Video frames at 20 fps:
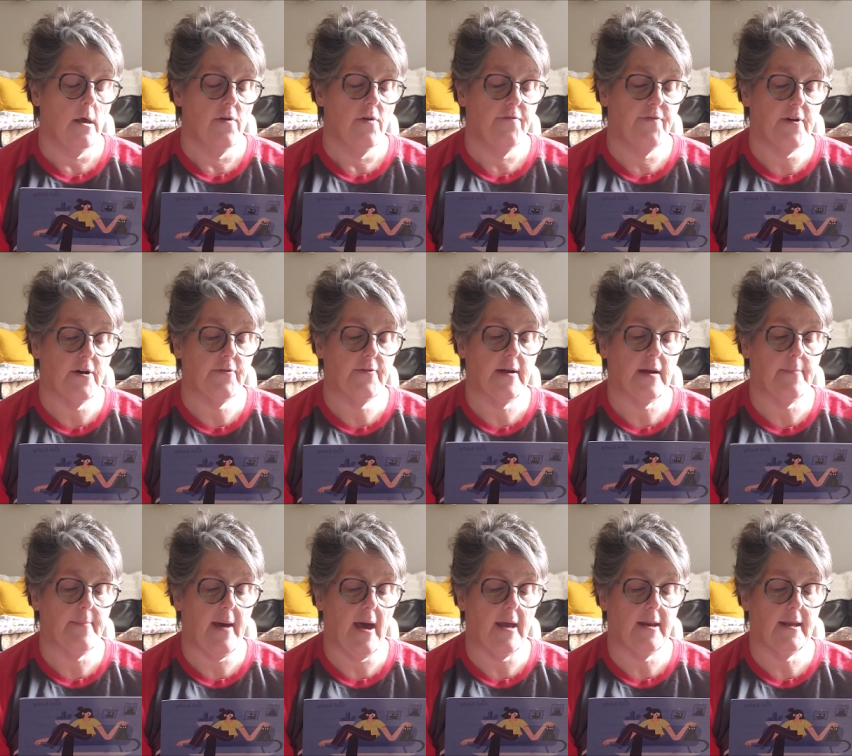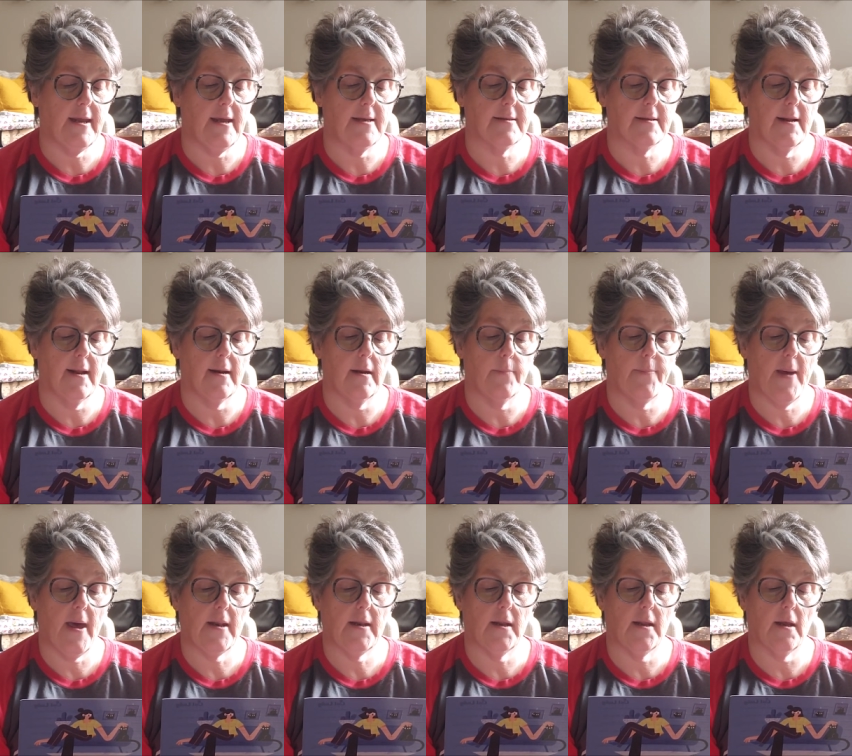Frederique Matti is an
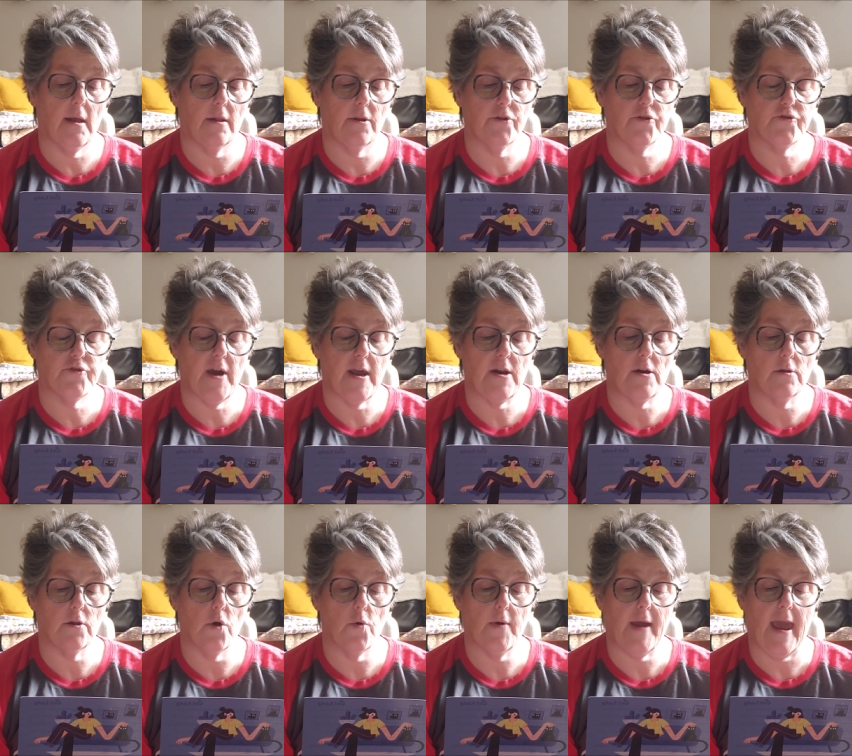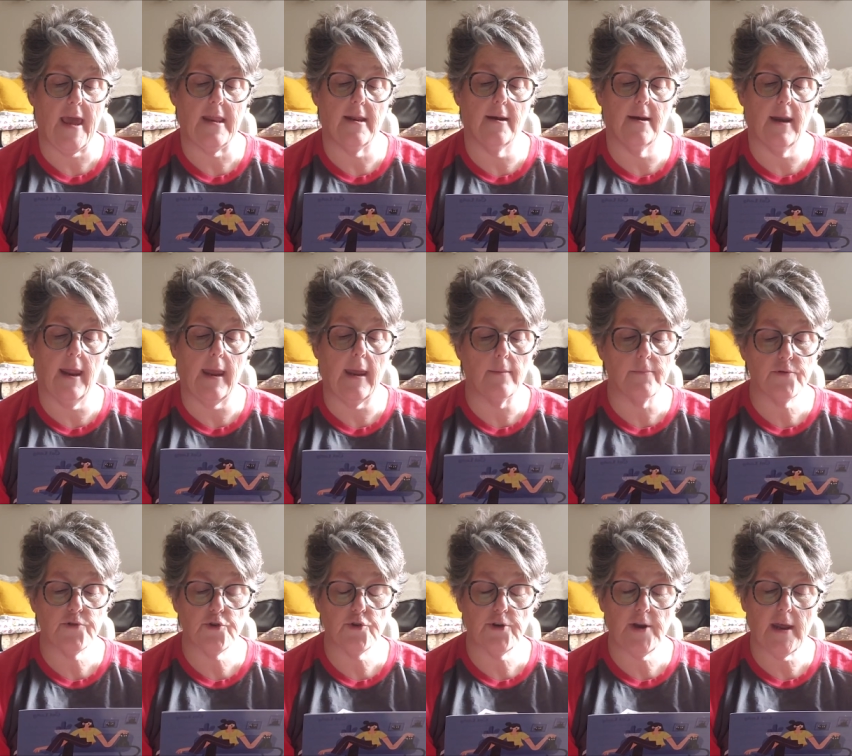independent illustrator located in
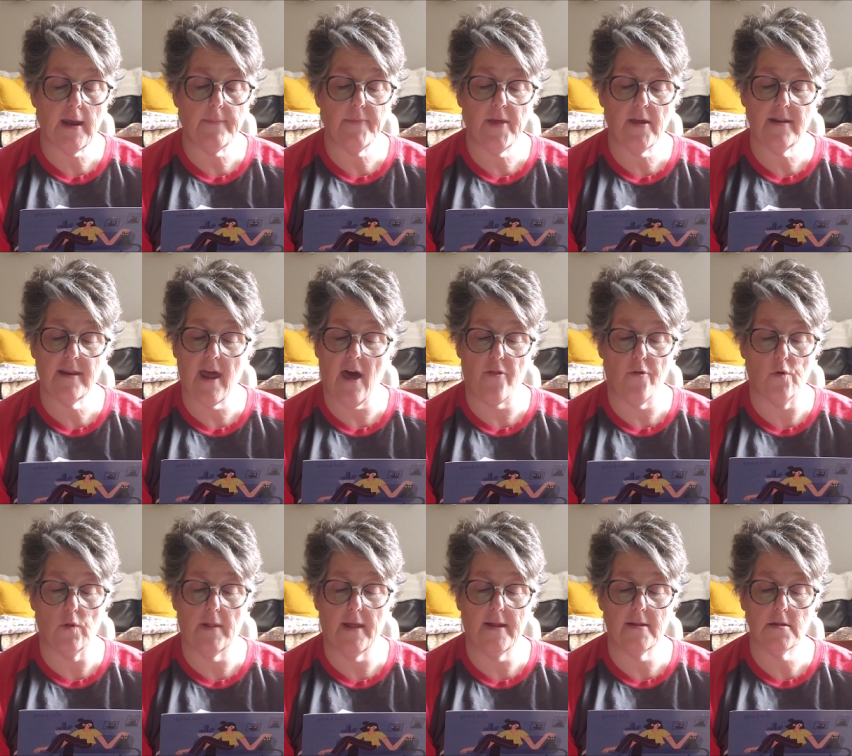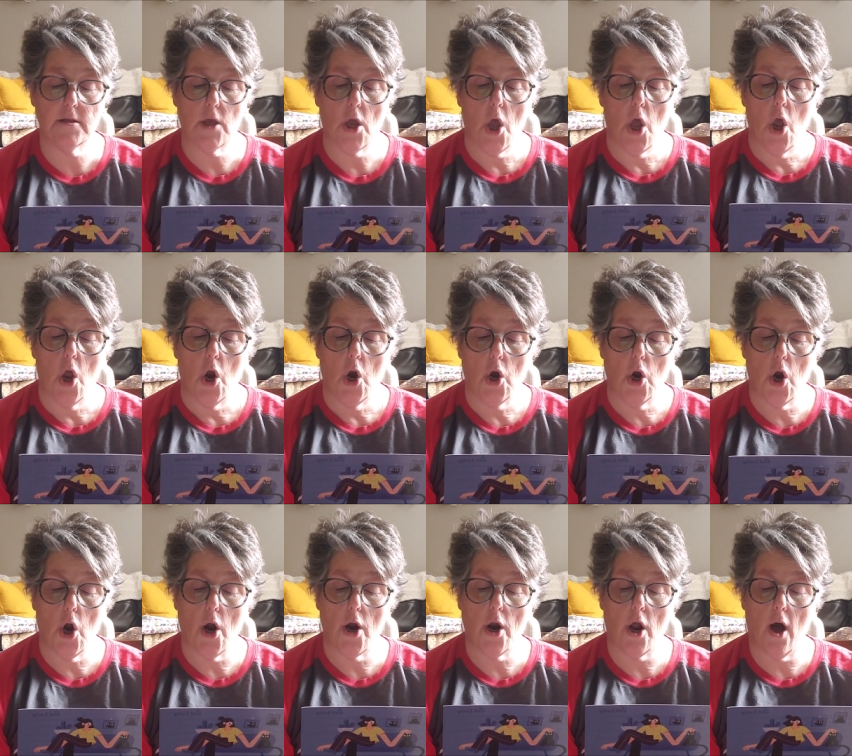Amsterdam, the Netherlands. Her
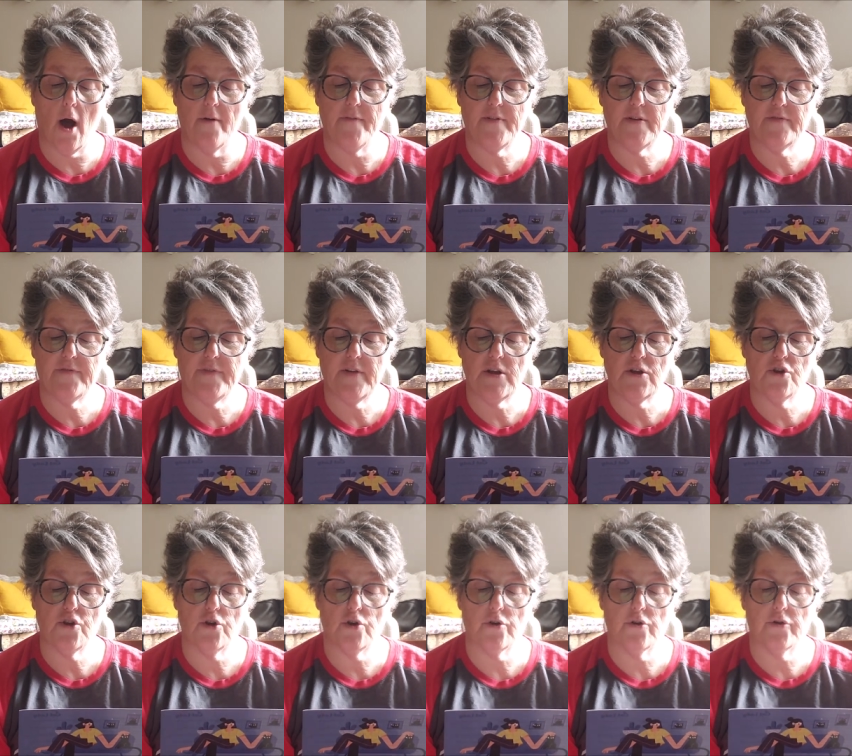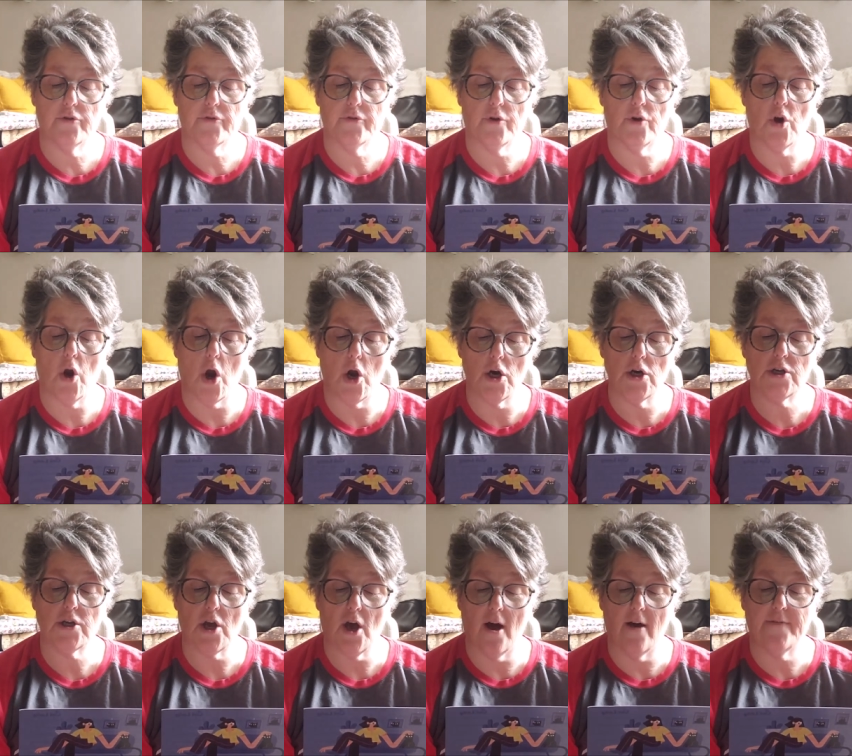art often features her
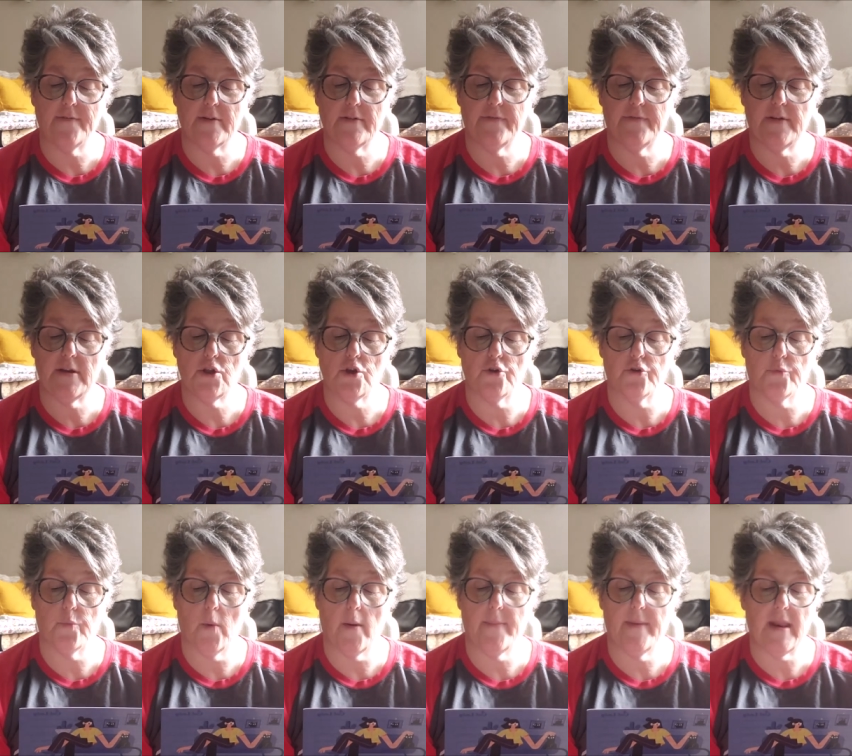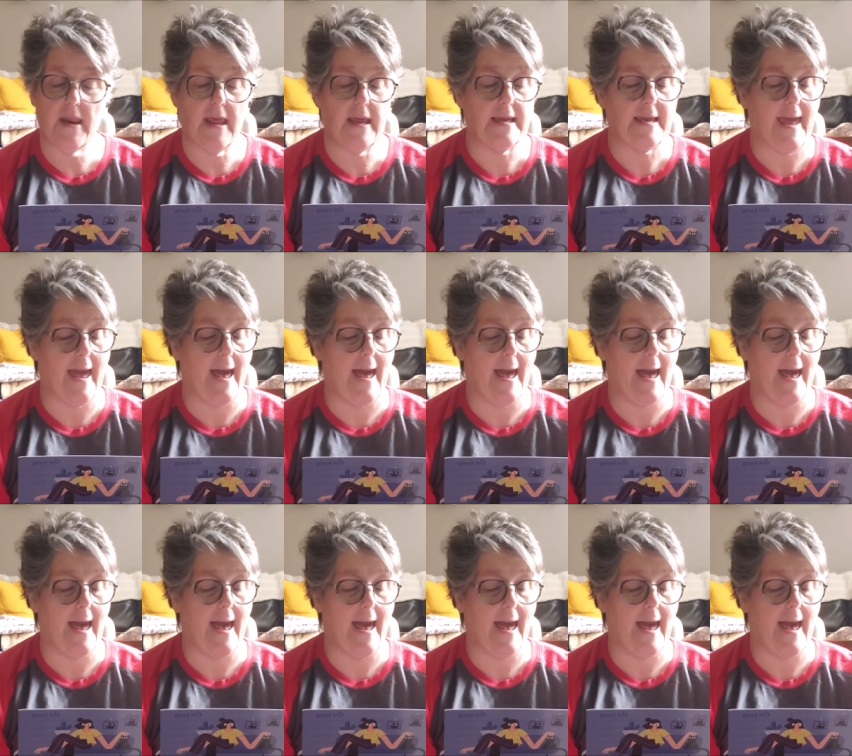art often features women and